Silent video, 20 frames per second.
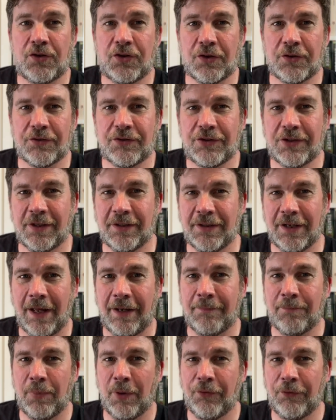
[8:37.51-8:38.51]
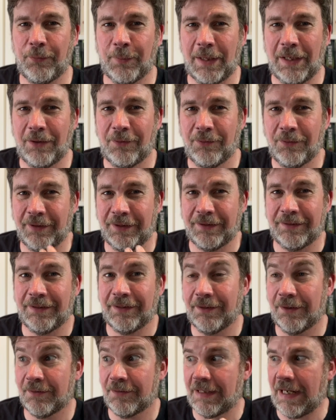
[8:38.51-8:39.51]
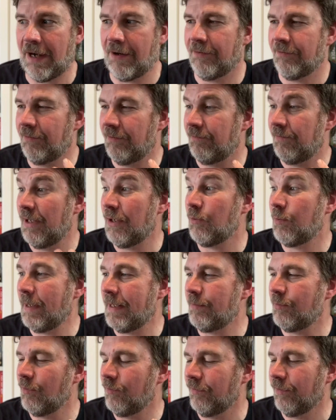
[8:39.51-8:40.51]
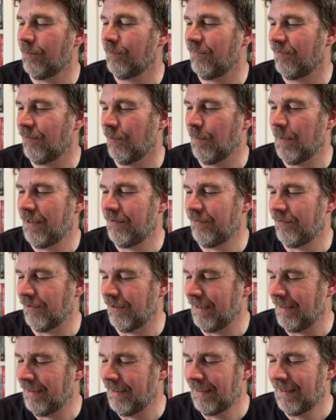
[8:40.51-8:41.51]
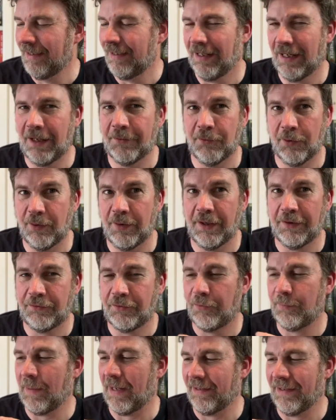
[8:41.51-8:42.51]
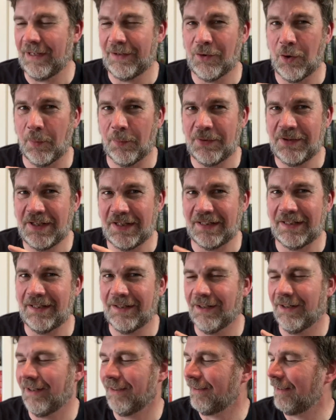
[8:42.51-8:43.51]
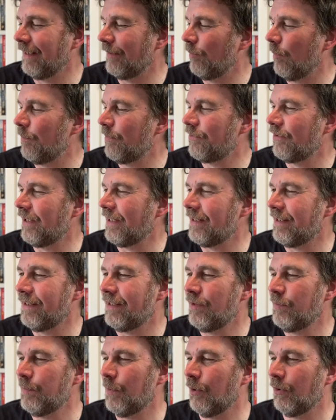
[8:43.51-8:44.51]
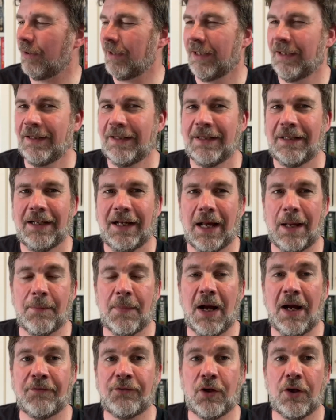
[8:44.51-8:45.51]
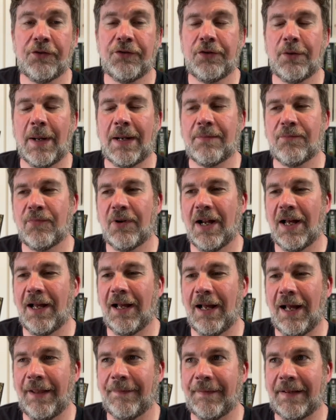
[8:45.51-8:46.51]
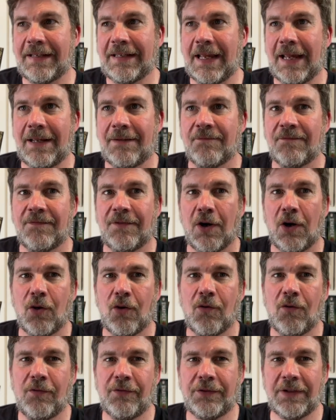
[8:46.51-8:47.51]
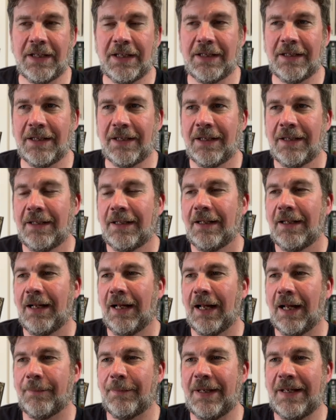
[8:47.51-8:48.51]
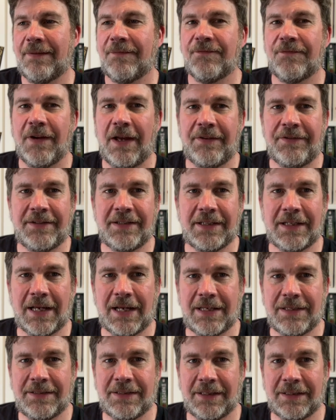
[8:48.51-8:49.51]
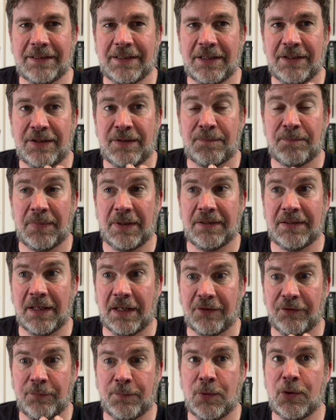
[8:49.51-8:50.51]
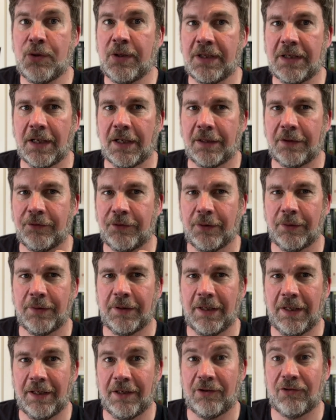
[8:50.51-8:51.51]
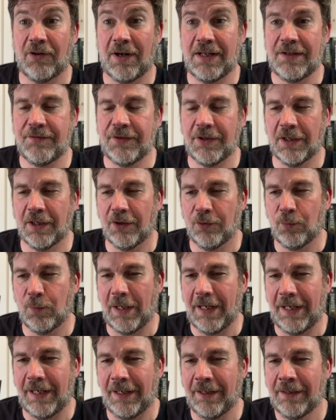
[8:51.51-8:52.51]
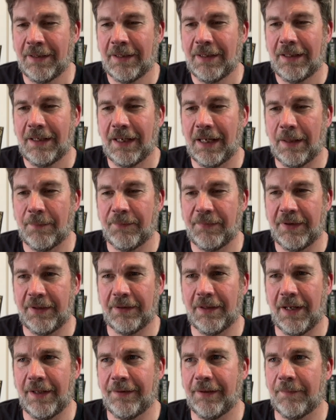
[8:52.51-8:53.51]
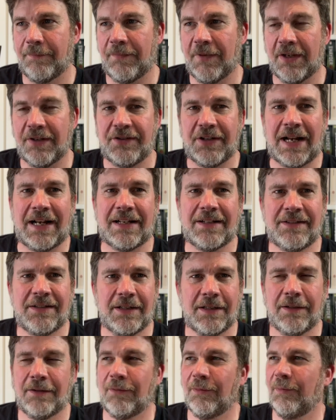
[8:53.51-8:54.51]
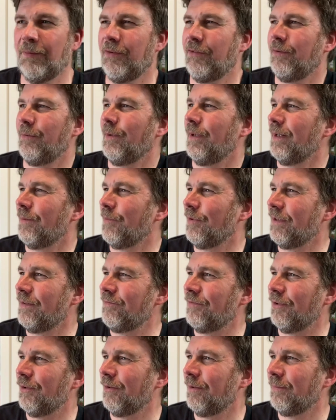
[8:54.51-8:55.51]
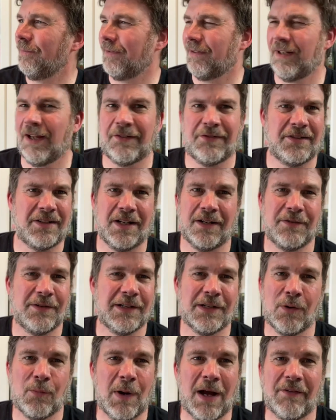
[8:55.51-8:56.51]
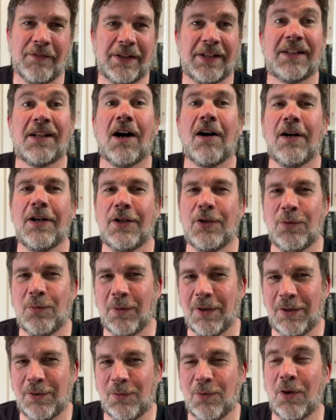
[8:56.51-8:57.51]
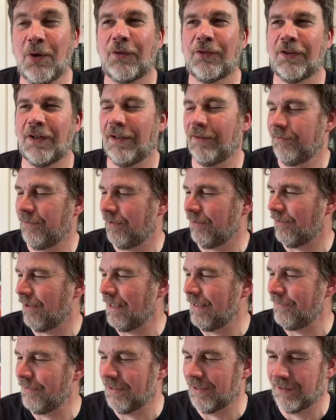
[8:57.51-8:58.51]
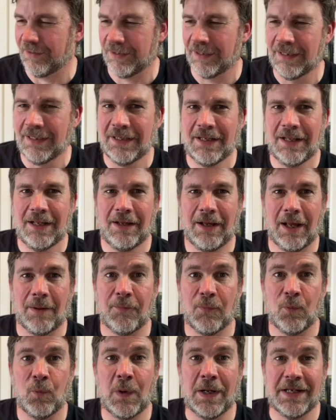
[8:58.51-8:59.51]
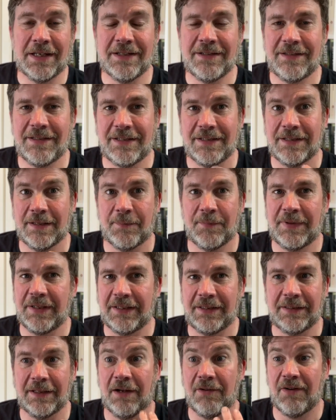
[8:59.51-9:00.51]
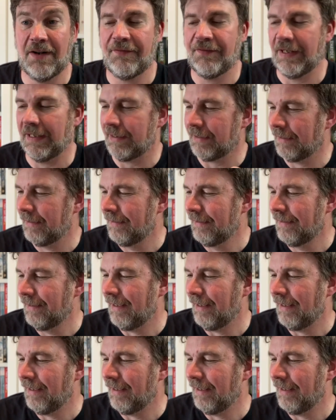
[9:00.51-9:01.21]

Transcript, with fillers: Johnson and Boswell, uh, you know, real people from, from history, um, although I suspect they're not particularly like they were portrayed in this book, um, have gone to Edinburgh and they get involved in um, investigating this like spooky goings on at a graveyard where um, the, like the, the janitor, or what's the word I'm looking for, the custodian or whatever, the guy who, who looks after the graveyard um, witnesses something horrific.